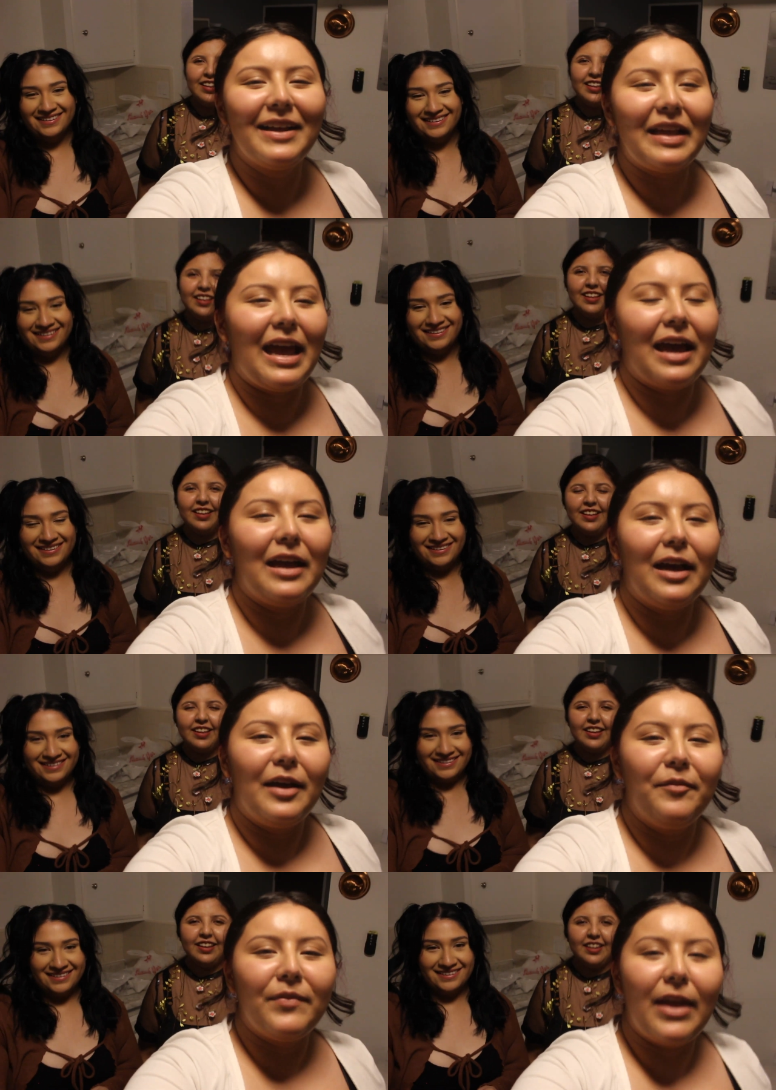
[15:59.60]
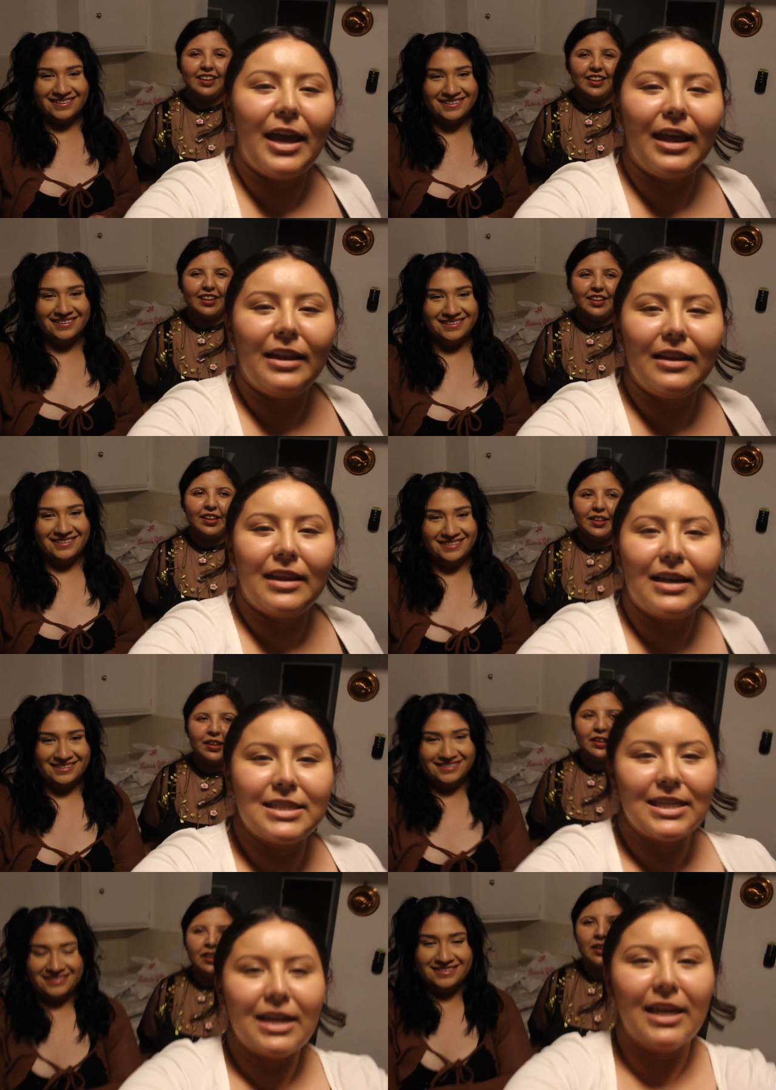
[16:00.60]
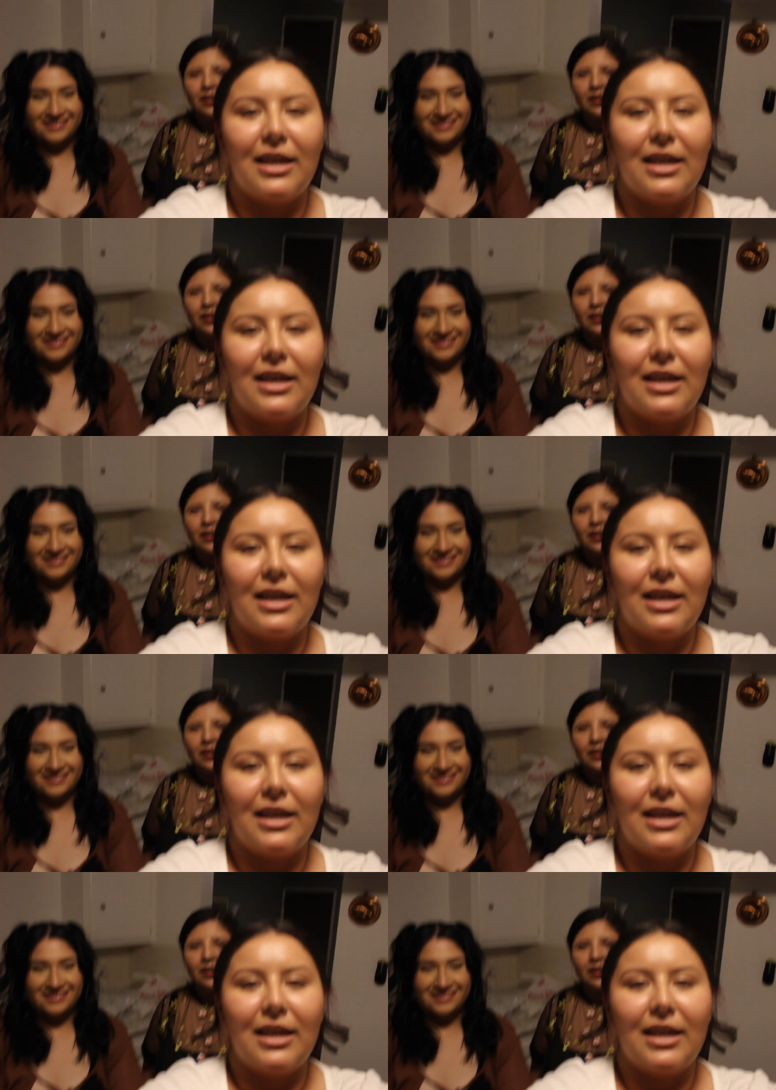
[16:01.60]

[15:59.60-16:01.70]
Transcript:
Speaker 1: yeah. Um. And that's it, I